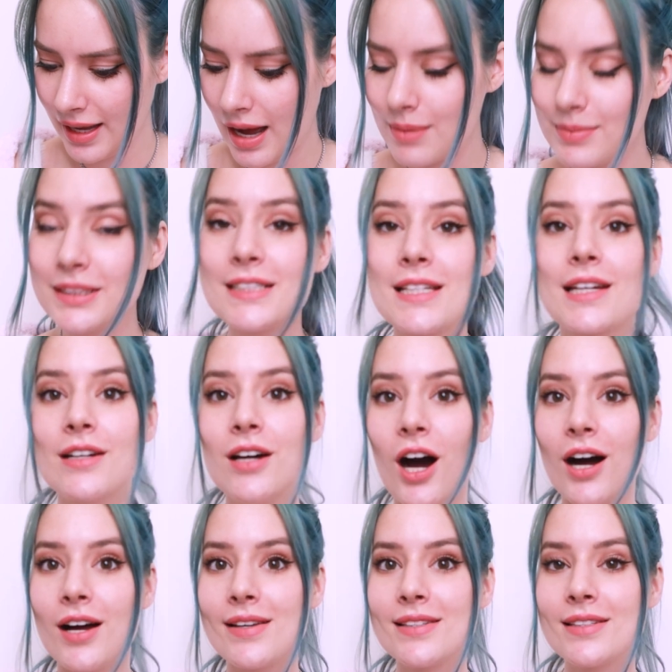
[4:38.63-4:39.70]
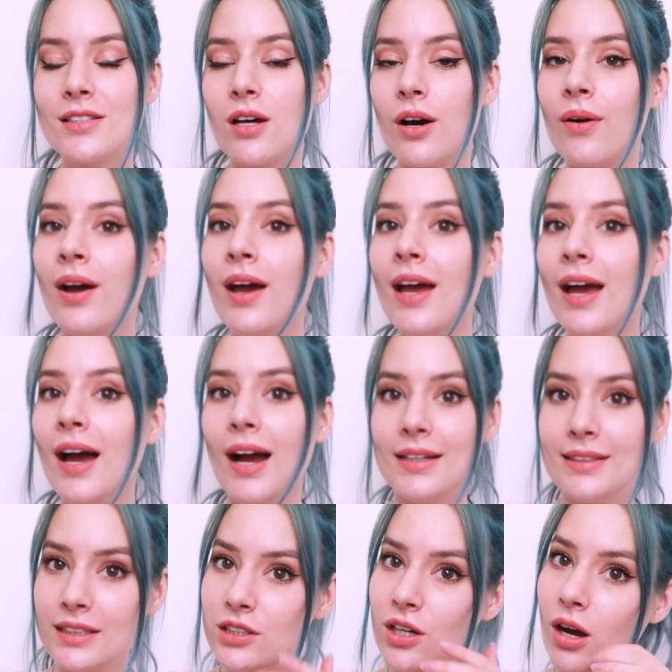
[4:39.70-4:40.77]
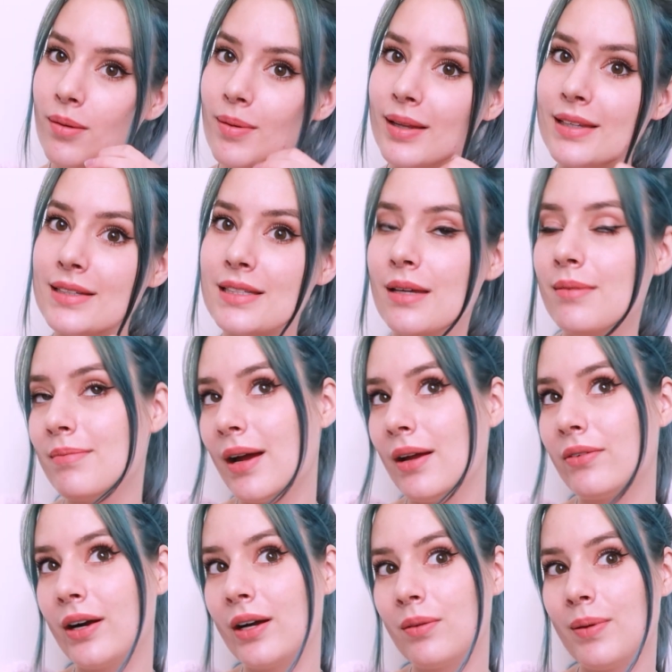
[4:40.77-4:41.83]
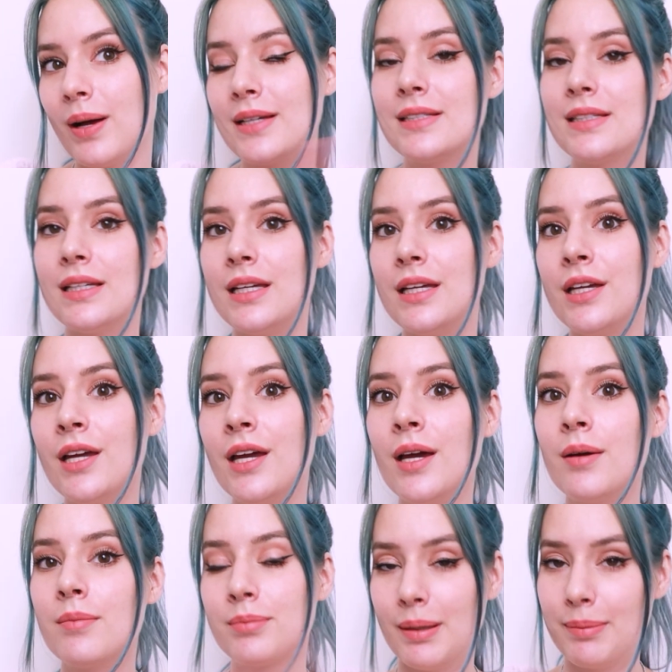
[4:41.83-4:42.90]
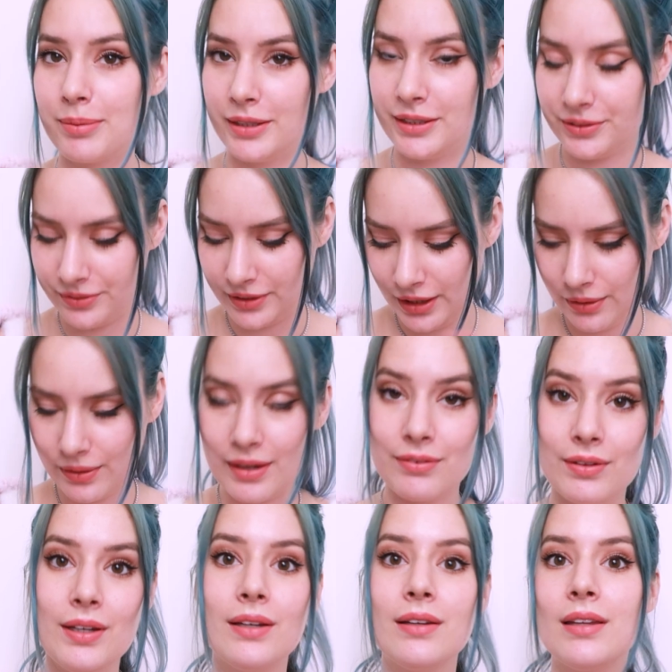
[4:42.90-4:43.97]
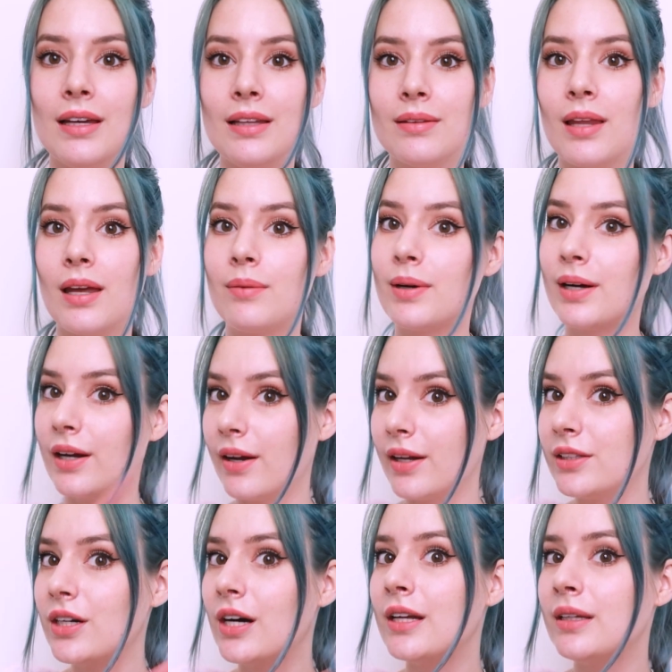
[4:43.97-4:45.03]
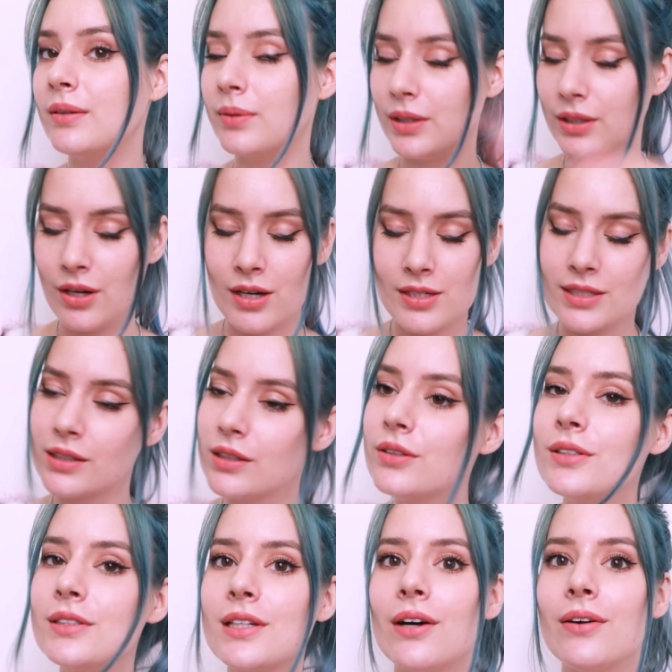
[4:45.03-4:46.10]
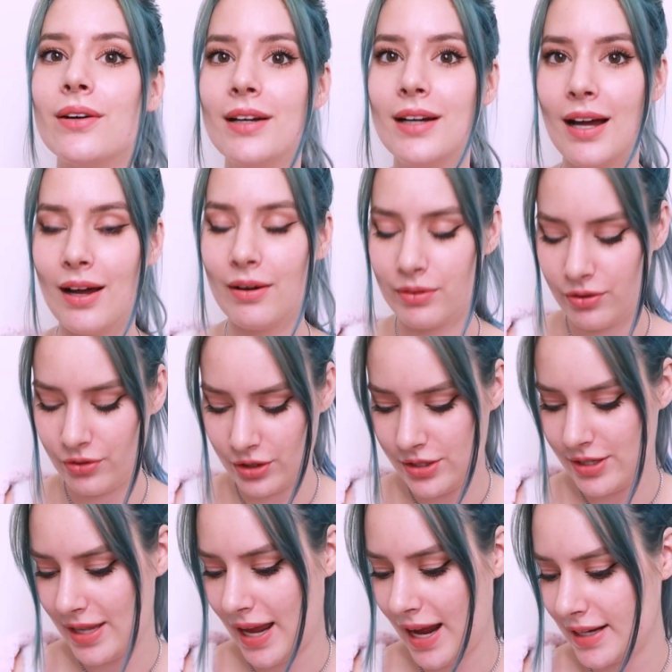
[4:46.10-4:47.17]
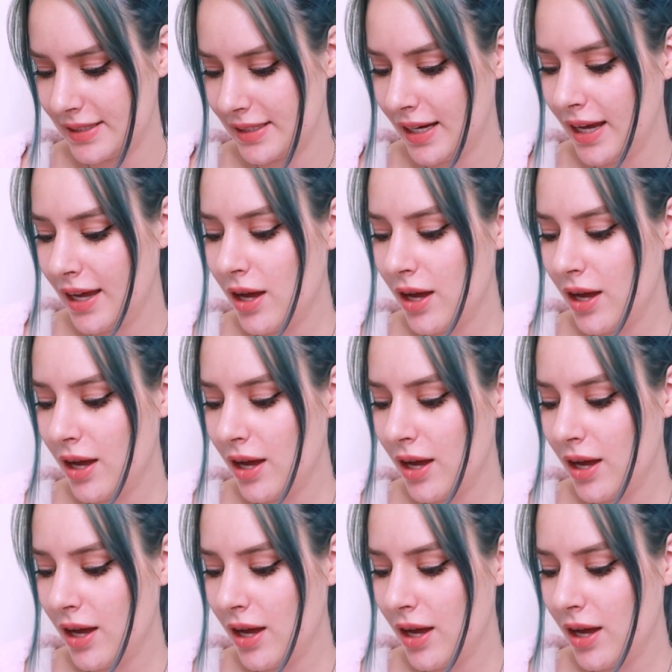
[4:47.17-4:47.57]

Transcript: How much does it cost? So I did talk about this in my rhinoplasty preparation video and everything, like where I got it done, what the cost includes, so I'll refer you to that.